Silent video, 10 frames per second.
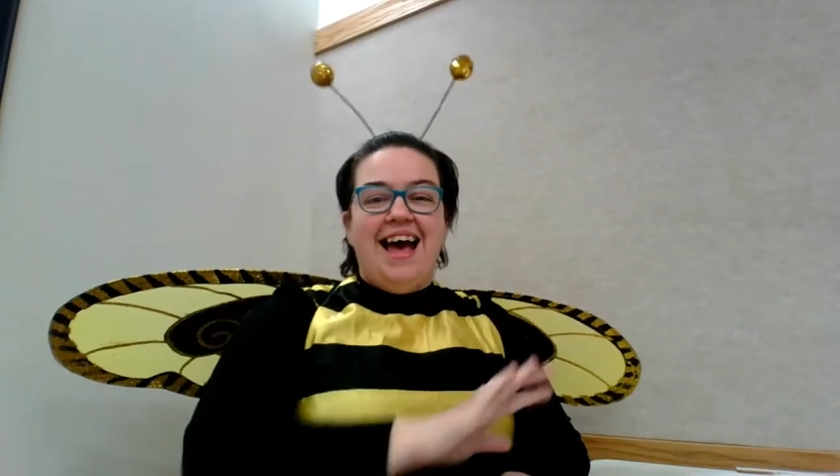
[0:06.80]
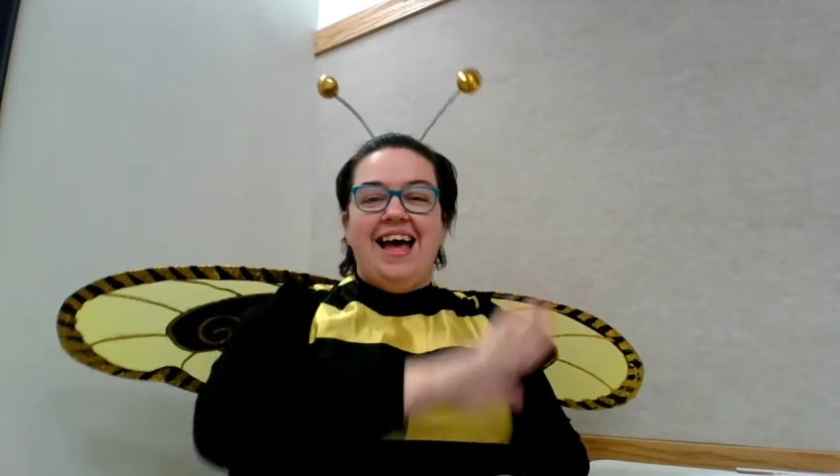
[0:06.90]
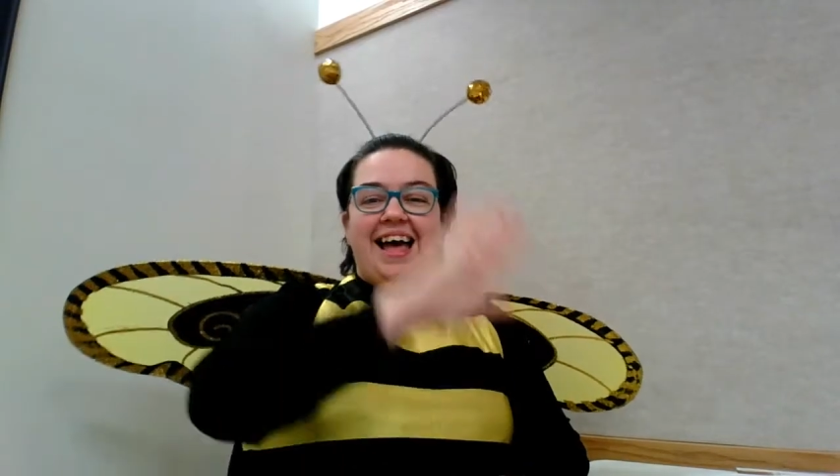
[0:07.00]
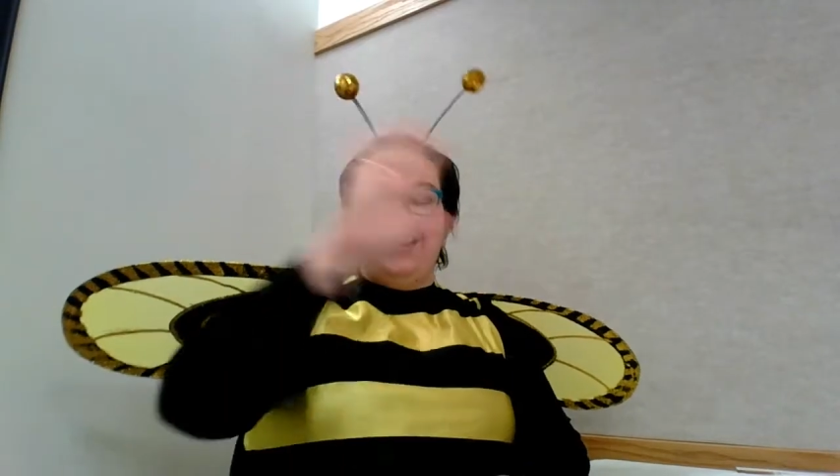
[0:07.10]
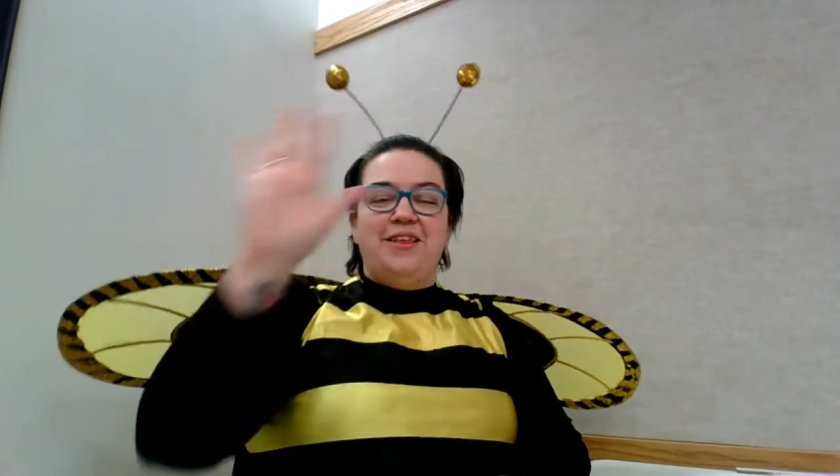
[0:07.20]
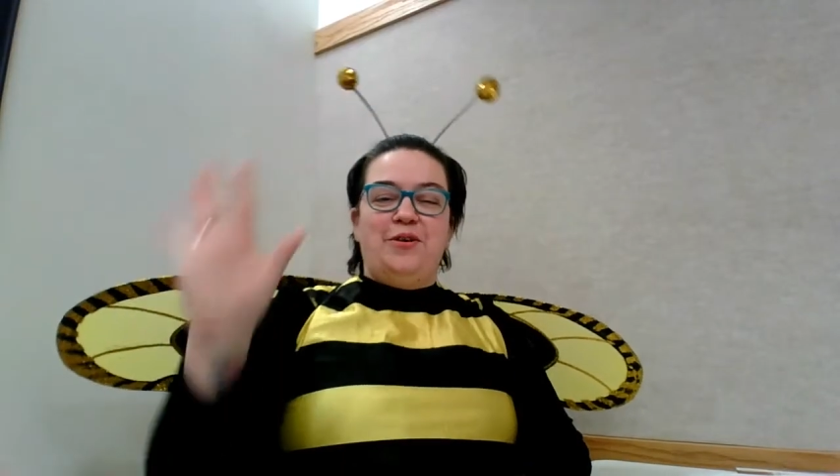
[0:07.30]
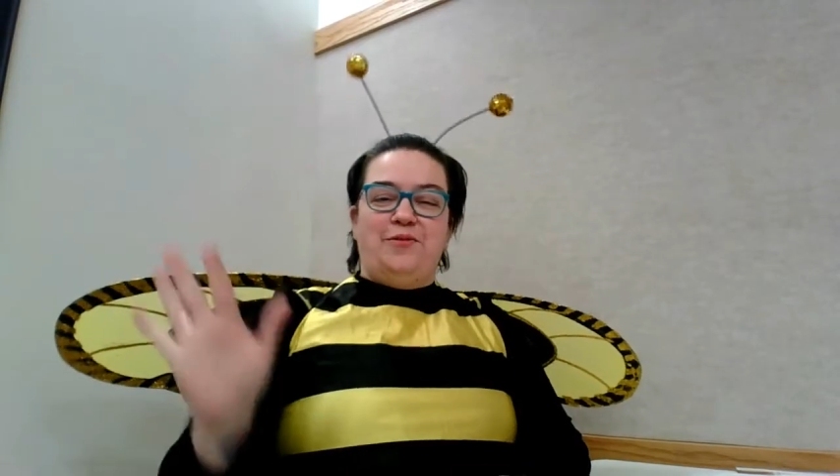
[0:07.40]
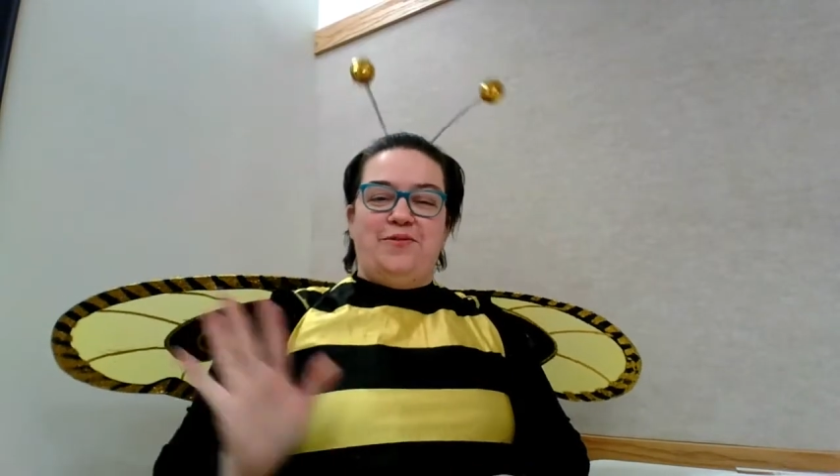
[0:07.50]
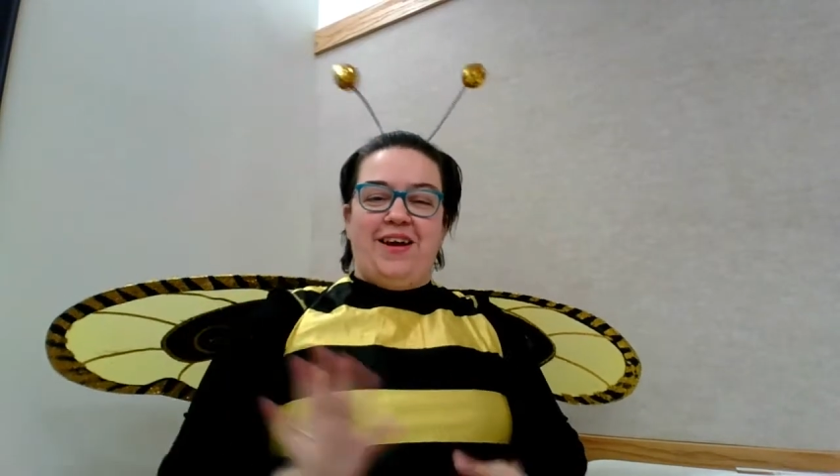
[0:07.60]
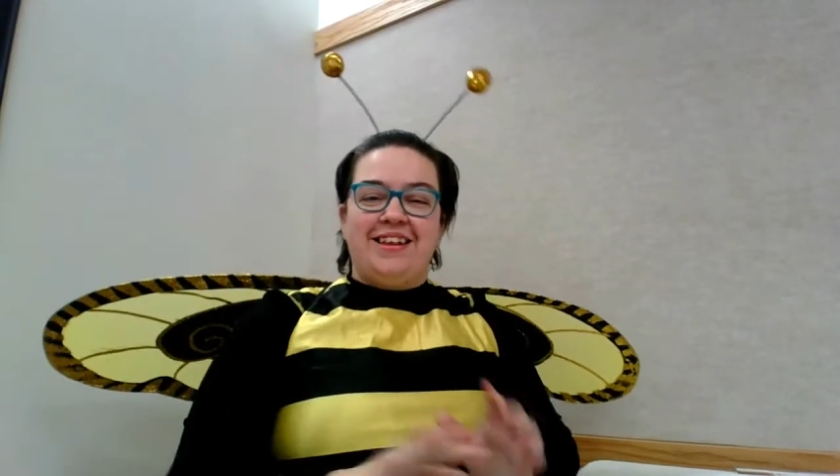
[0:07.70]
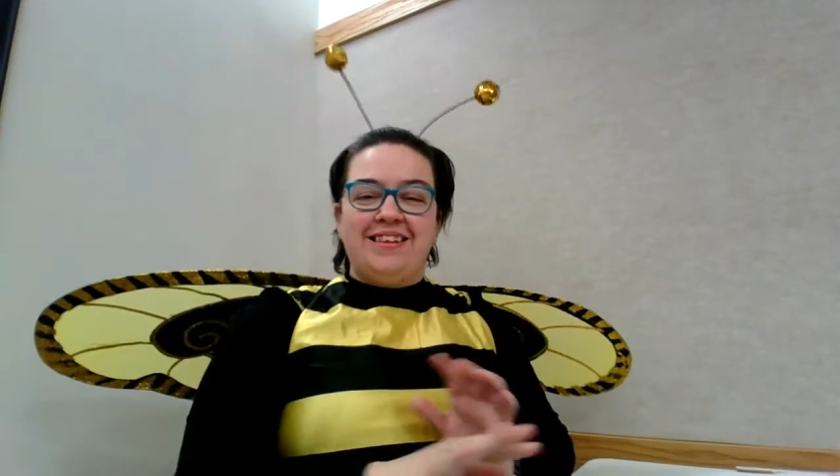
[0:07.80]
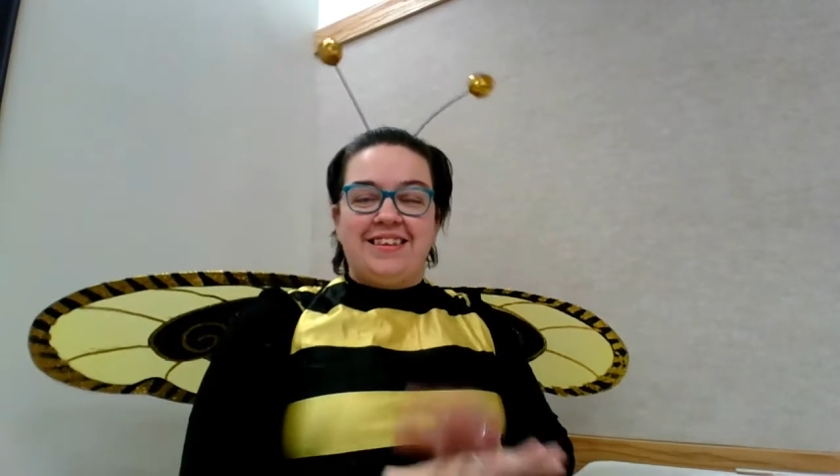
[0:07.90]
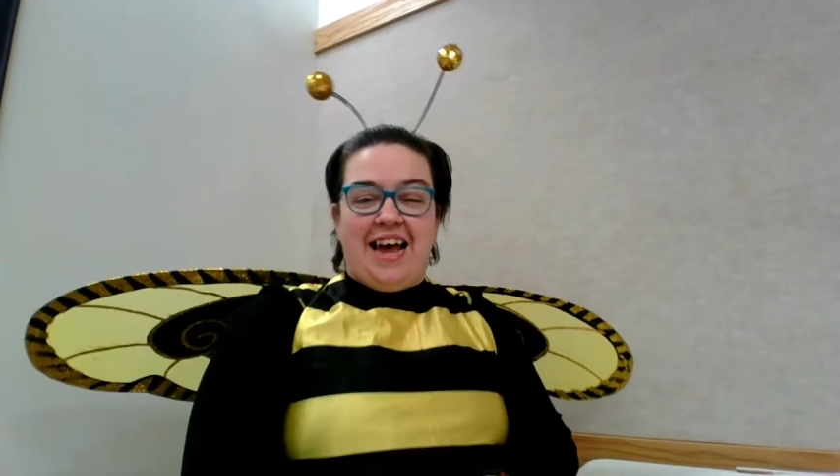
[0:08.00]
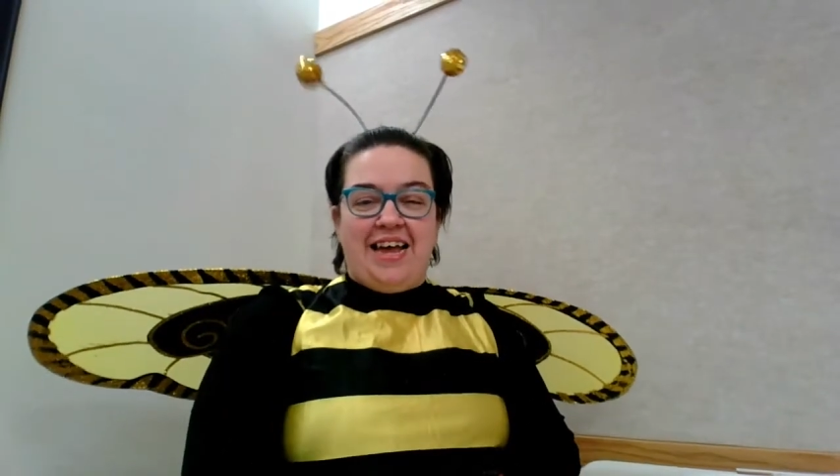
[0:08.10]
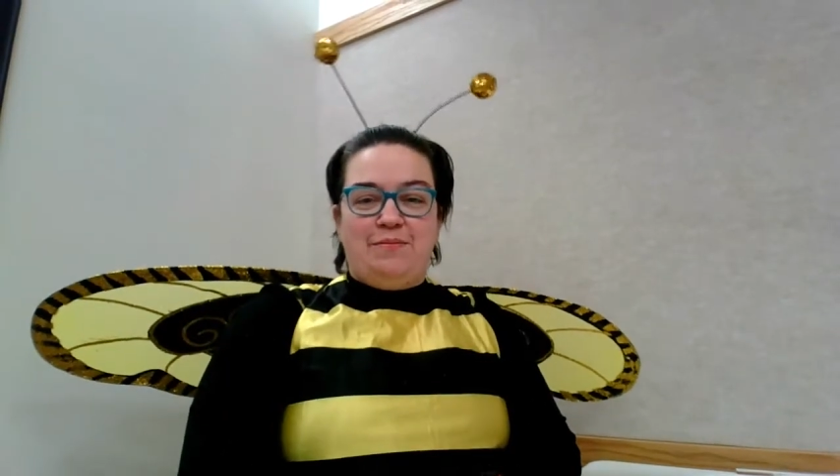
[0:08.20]
Hello friends,
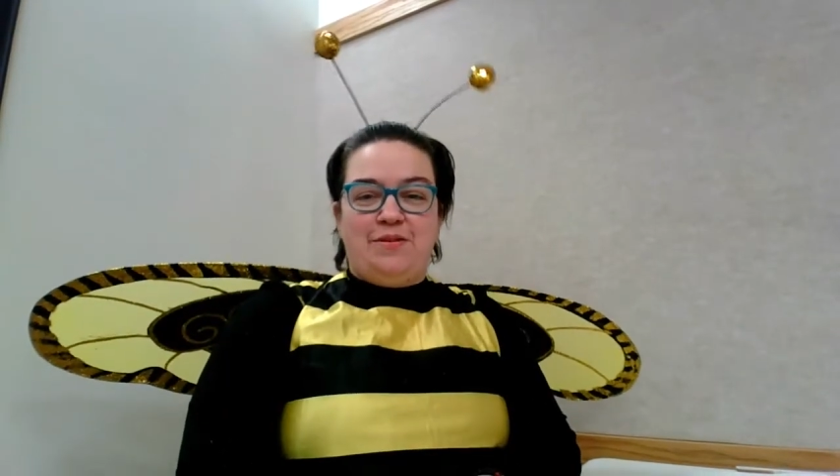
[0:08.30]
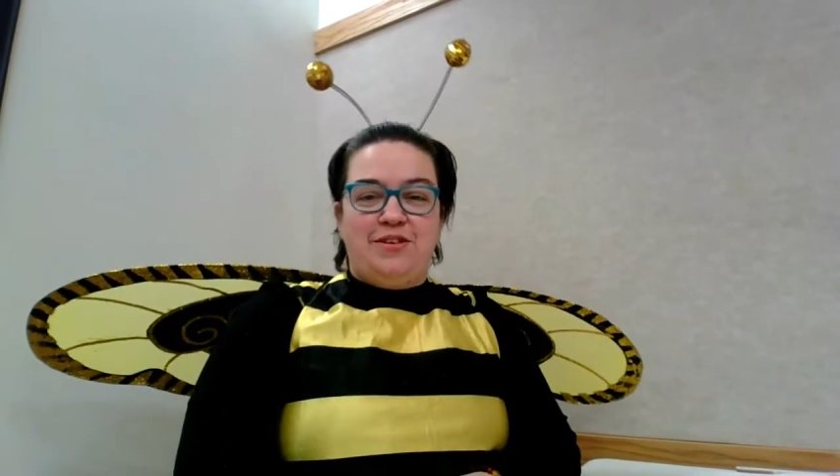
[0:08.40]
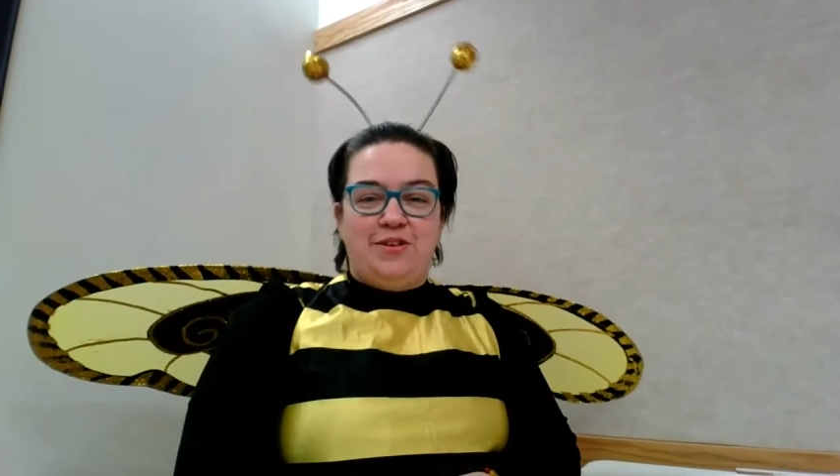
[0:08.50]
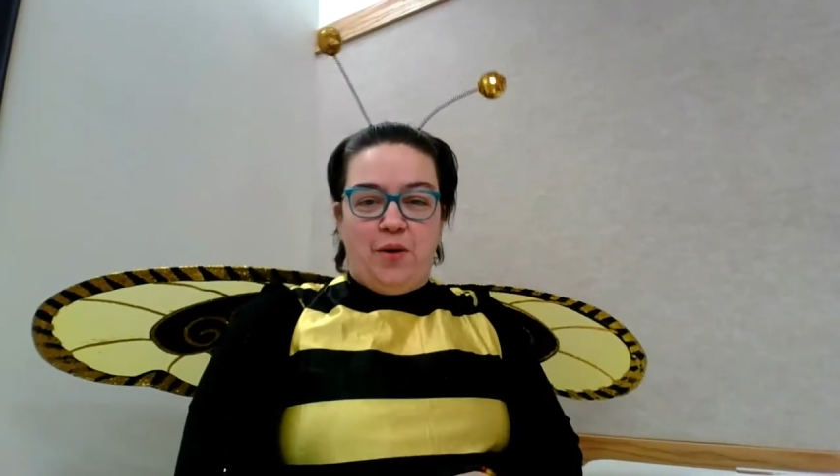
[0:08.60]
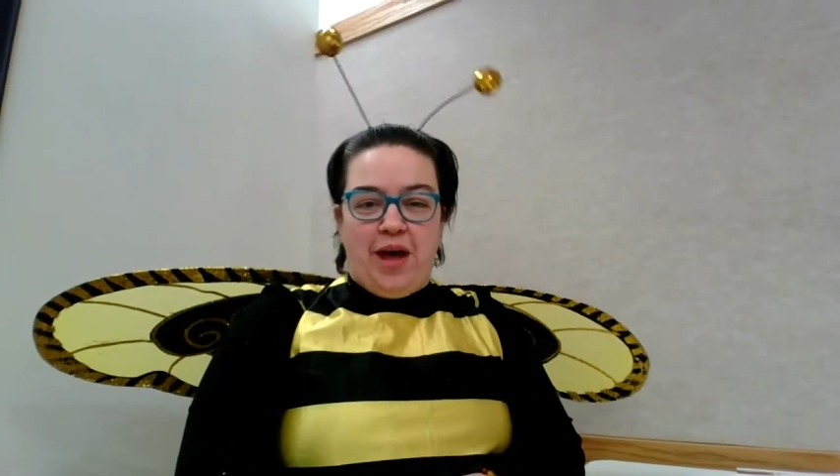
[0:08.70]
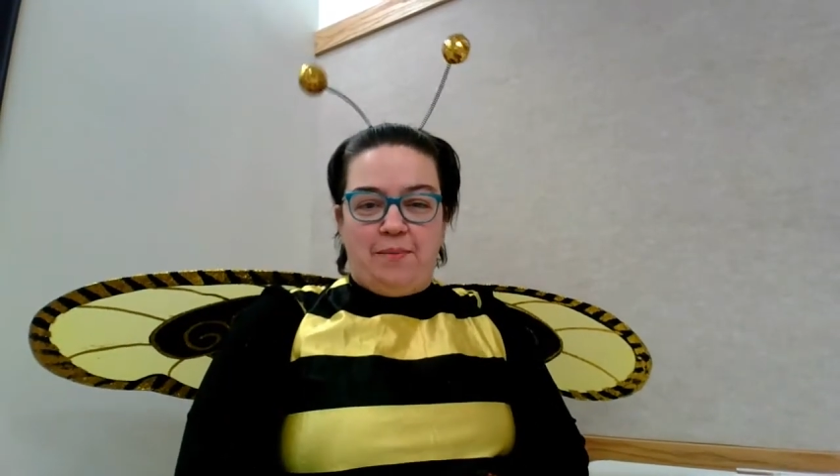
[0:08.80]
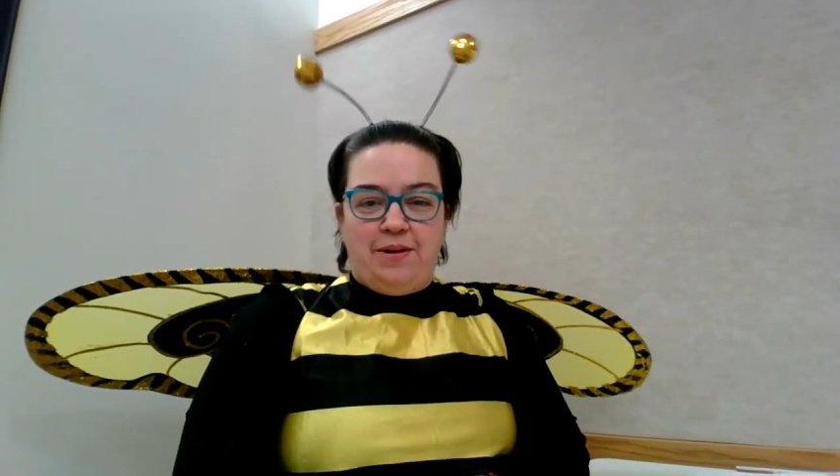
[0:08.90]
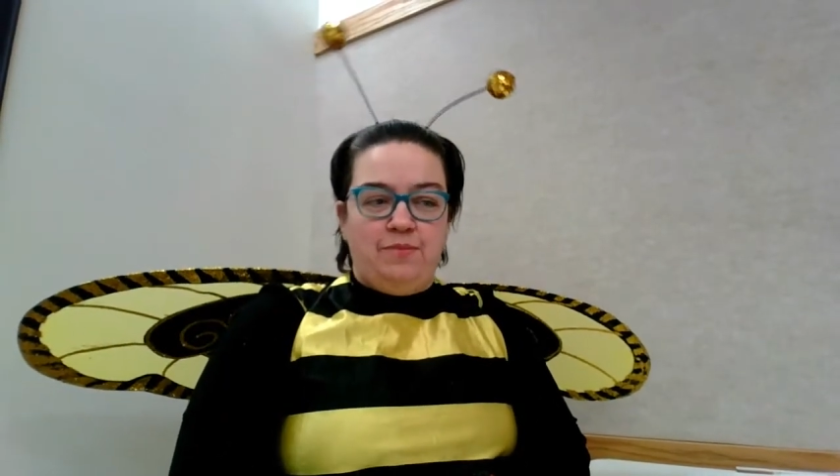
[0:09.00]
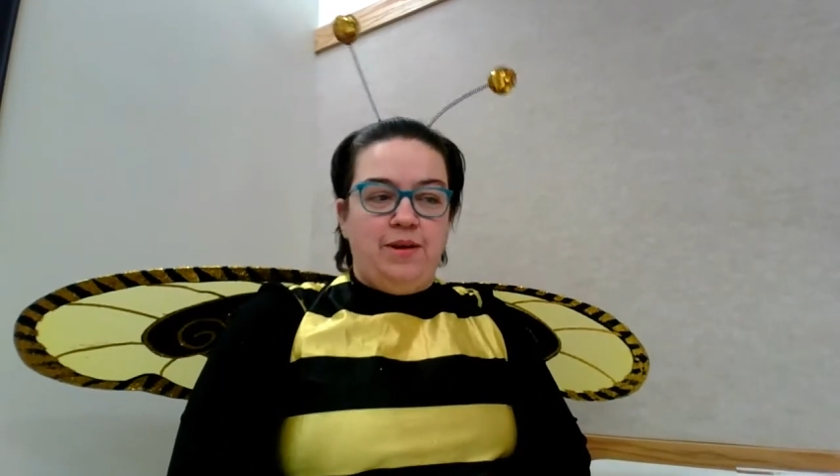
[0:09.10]
I am so happy to